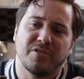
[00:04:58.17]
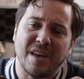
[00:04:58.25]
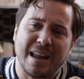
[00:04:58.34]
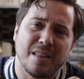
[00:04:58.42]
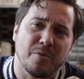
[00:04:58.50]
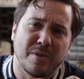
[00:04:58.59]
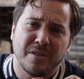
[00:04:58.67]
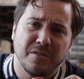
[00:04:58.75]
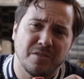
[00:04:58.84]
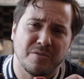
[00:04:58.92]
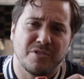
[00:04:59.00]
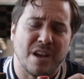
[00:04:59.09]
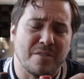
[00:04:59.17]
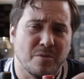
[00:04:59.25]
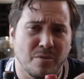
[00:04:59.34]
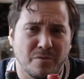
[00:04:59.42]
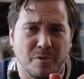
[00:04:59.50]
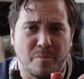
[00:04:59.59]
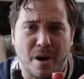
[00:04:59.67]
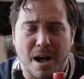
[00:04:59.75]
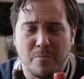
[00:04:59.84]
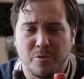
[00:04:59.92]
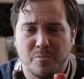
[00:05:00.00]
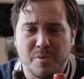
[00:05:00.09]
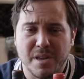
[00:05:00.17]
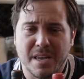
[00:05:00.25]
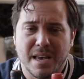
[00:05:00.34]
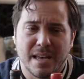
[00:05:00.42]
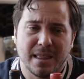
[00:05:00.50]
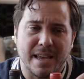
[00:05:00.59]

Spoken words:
satellite regions of Château Neuf de Pape would be